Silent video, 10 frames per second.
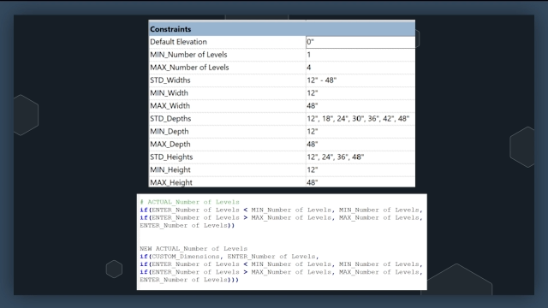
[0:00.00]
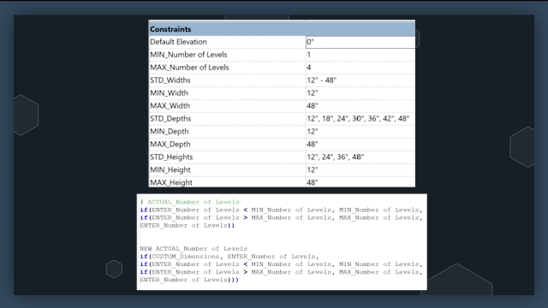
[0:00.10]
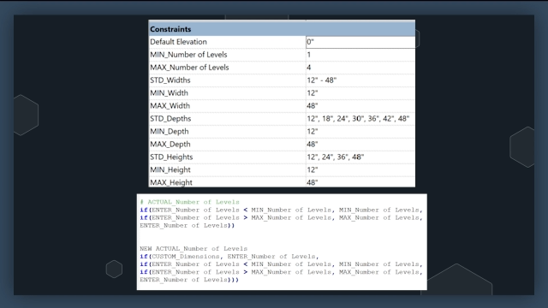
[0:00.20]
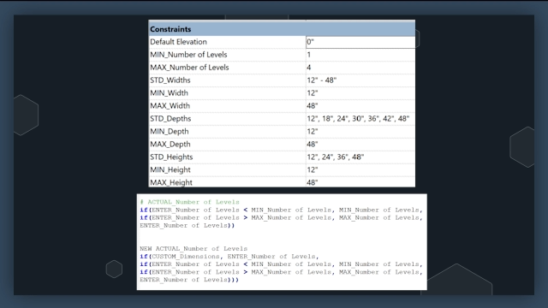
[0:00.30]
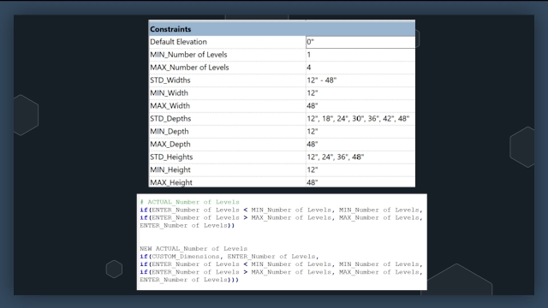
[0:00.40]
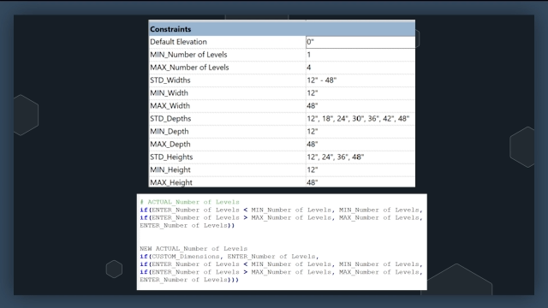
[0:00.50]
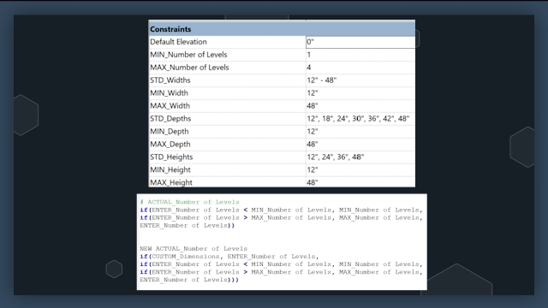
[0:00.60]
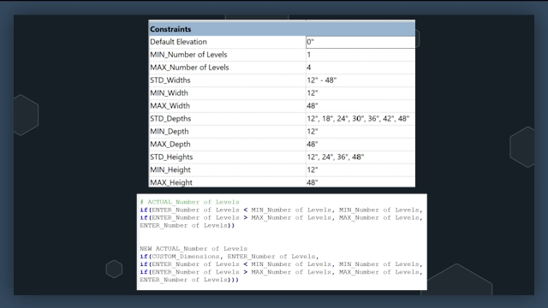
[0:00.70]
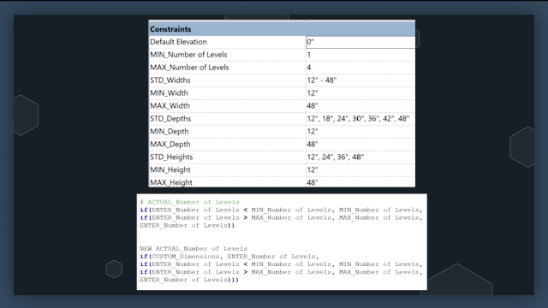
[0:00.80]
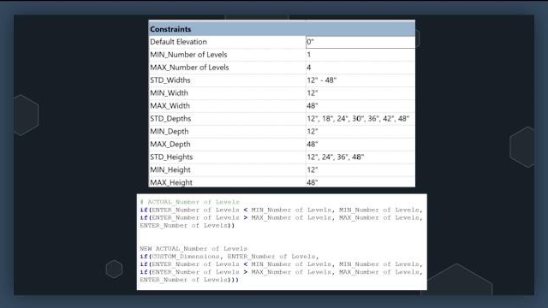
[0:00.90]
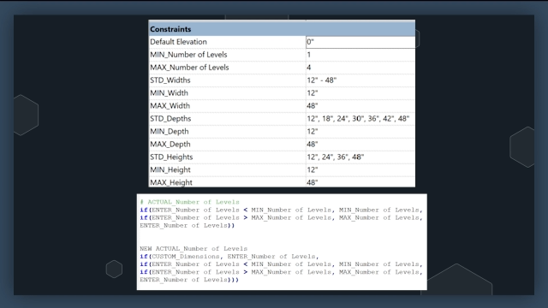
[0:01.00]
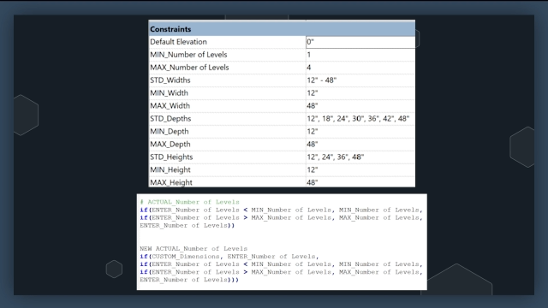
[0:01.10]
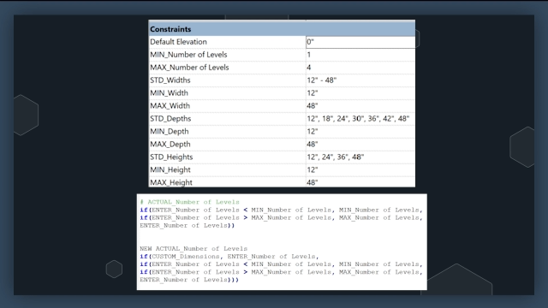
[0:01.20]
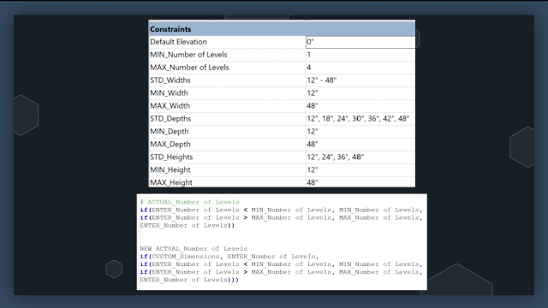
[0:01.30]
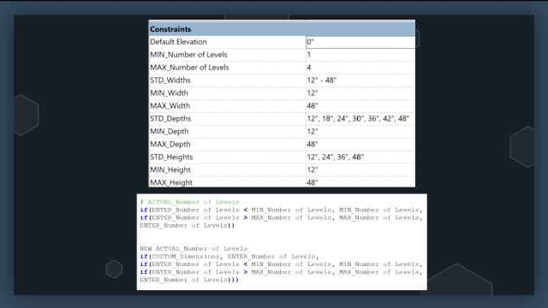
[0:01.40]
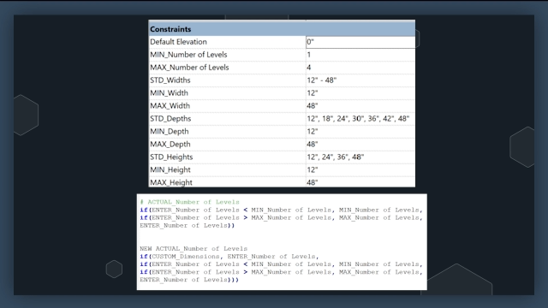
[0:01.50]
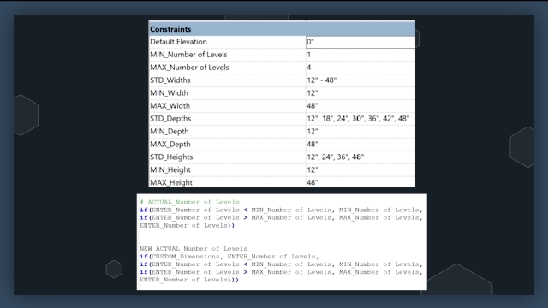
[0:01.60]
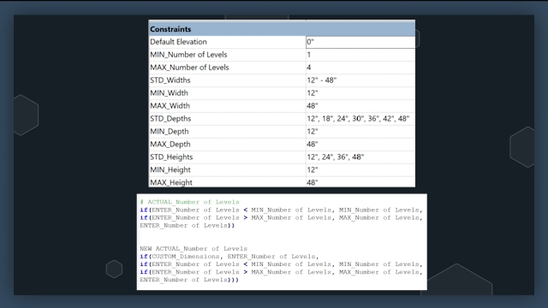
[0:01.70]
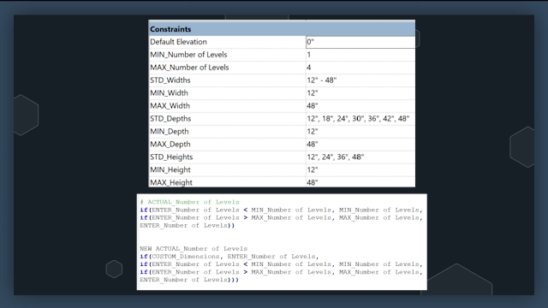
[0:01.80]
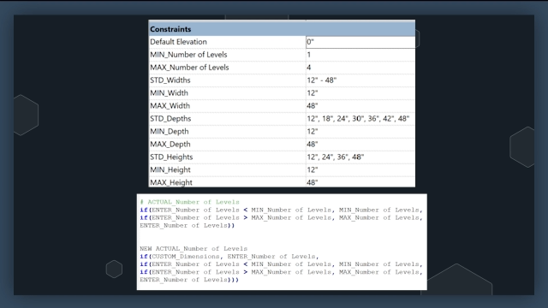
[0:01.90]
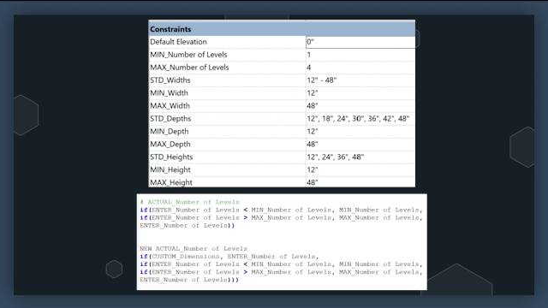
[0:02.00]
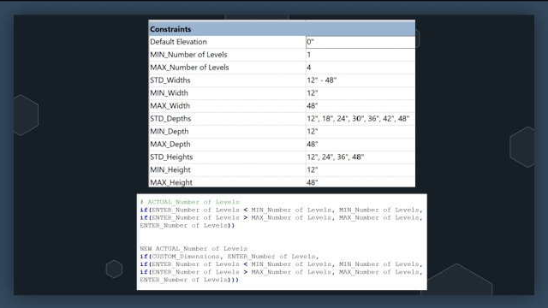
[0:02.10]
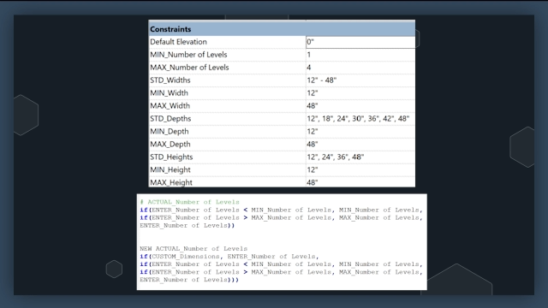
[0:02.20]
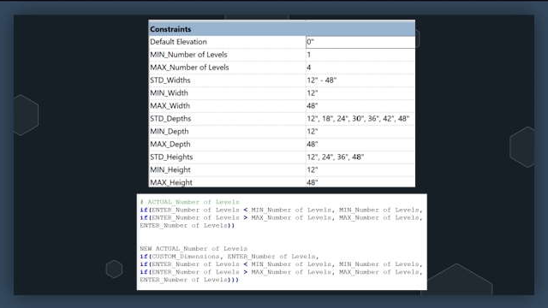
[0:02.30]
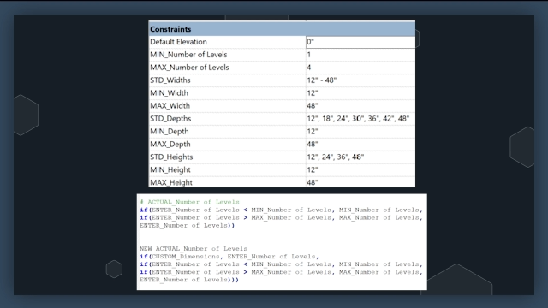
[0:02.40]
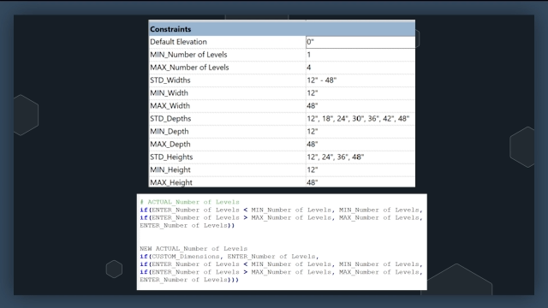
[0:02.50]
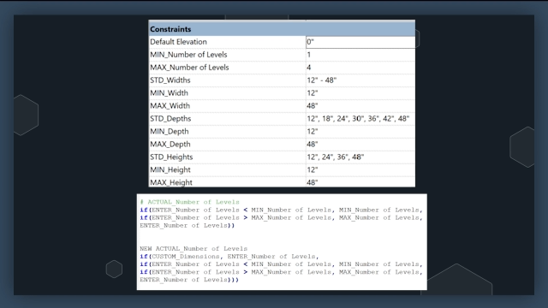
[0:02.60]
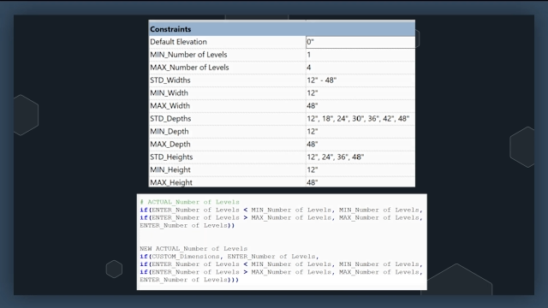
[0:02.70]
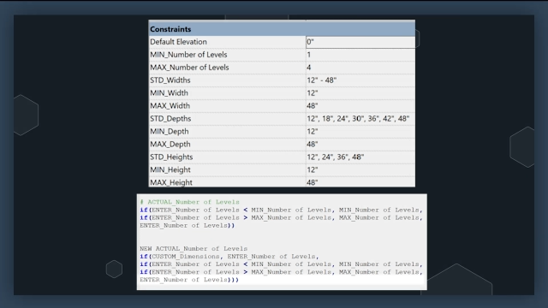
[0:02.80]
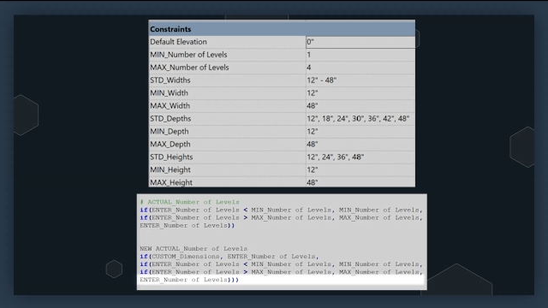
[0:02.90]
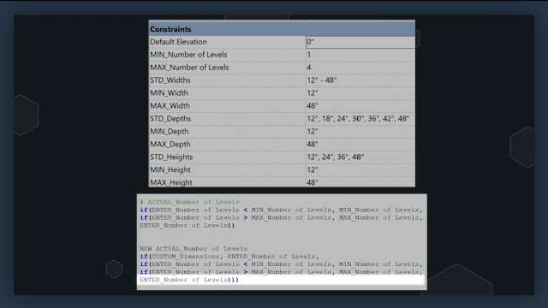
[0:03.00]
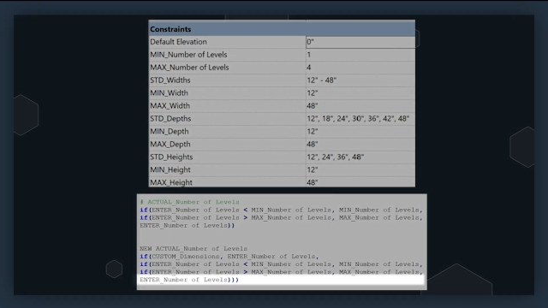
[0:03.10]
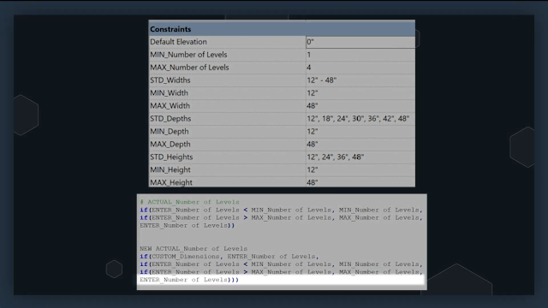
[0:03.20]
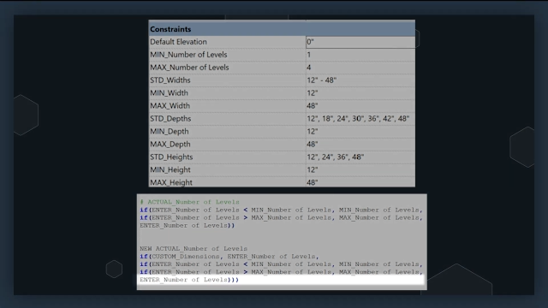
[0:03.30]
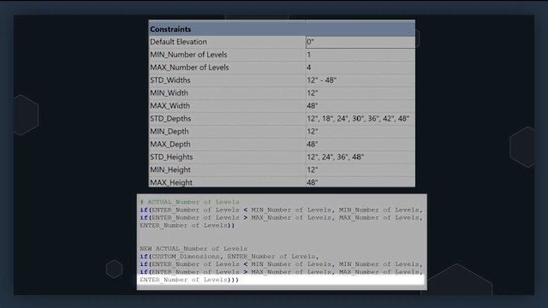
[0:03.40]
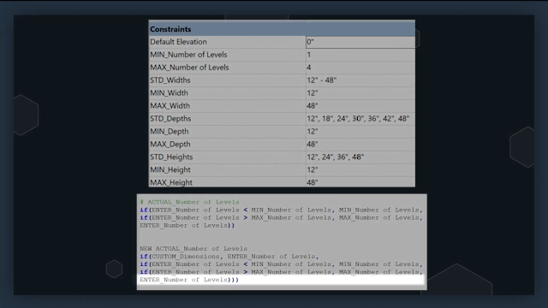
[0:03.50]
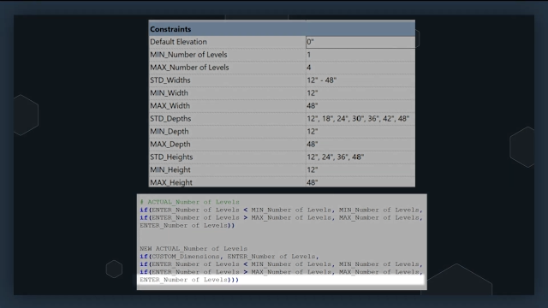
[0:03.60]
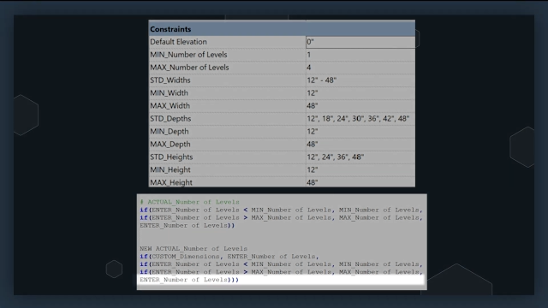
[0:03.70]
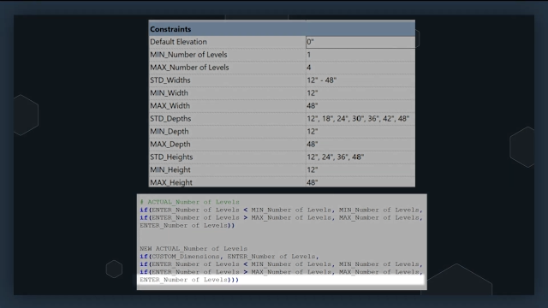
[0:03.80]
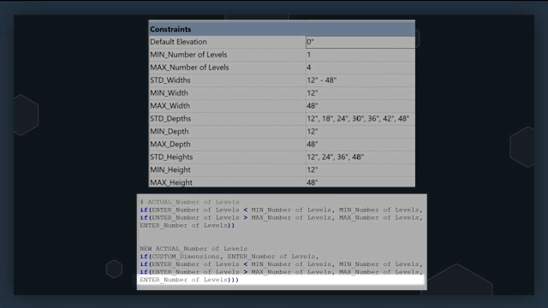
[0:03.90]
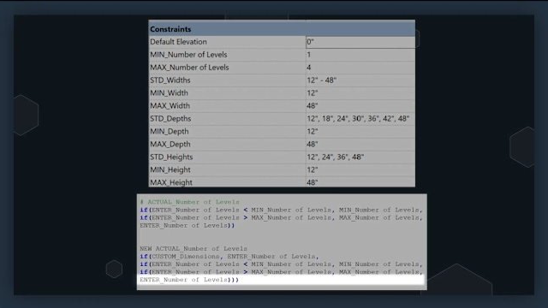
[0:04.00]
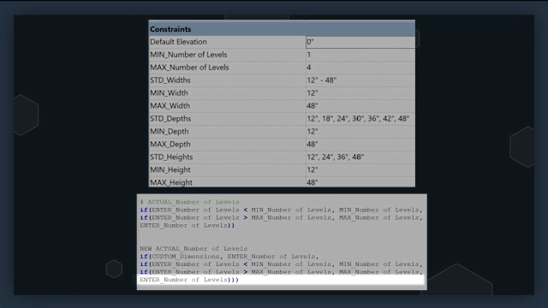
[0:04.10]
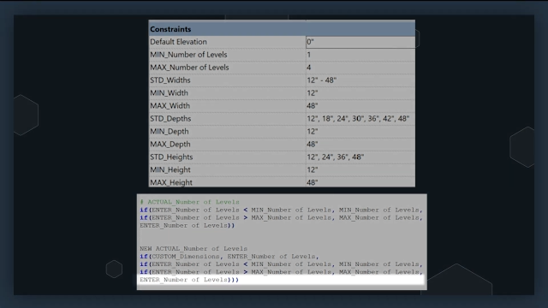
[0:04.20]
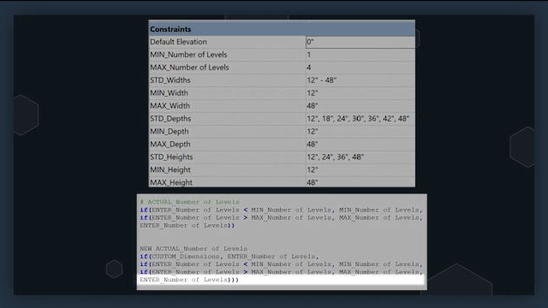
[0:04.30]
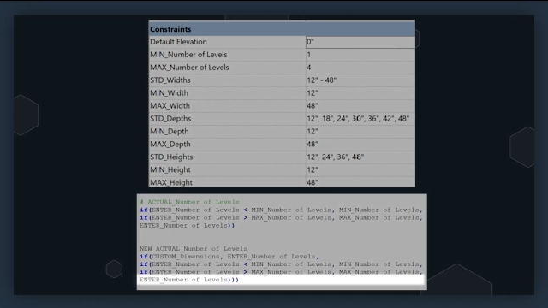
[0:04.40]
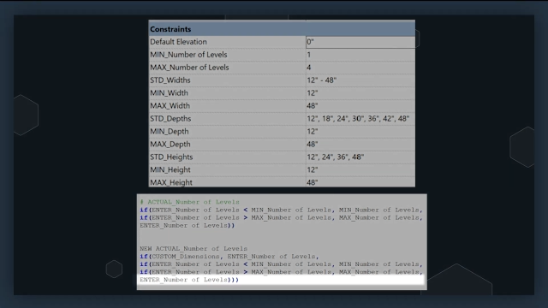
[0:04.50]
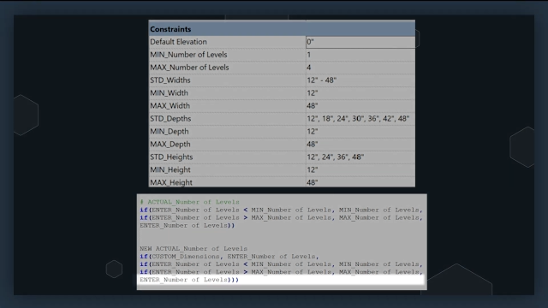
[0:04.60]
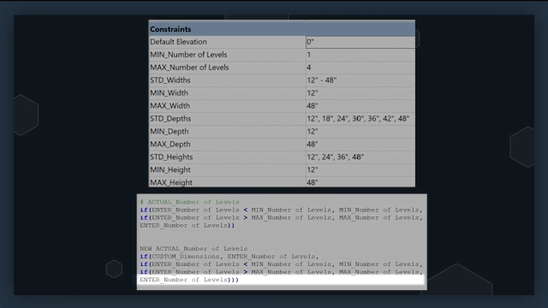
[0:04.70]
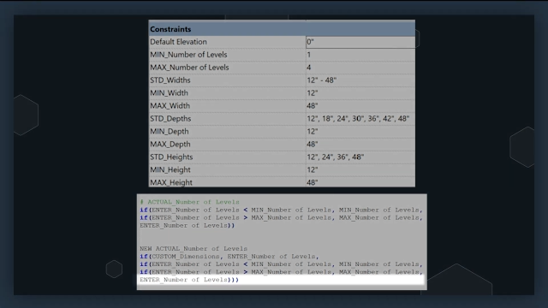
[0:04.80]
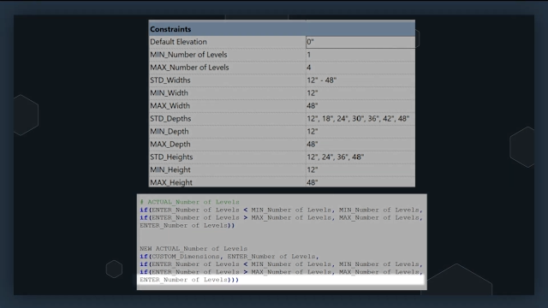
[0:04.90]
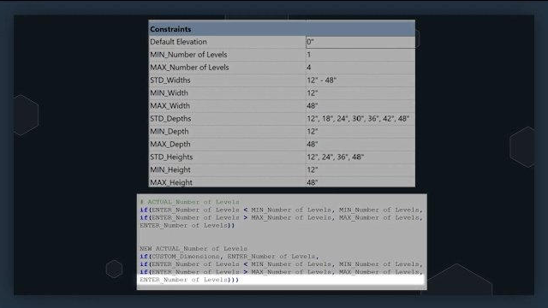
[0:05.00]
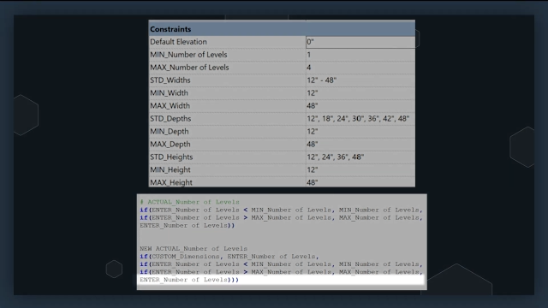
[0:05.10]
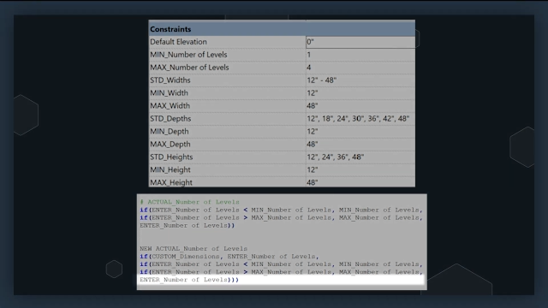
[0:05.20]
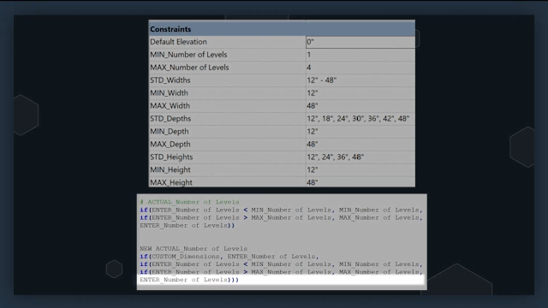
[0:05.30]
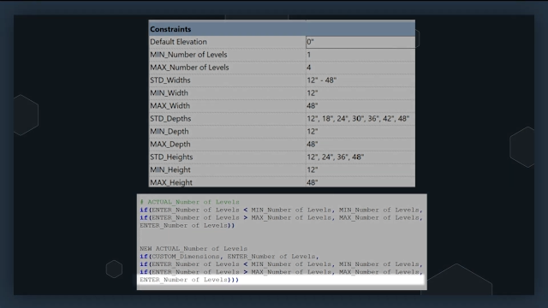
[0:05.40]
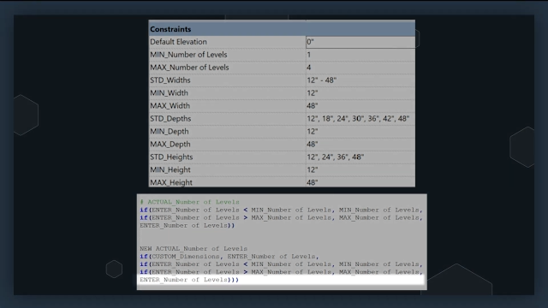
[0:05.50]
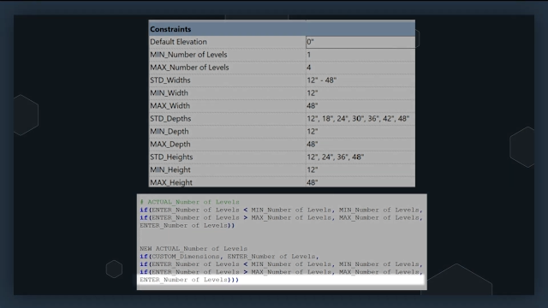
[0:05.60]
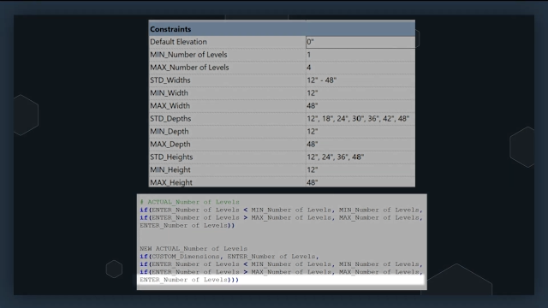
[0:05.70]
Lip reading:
No face is visible, so there are no lips to read.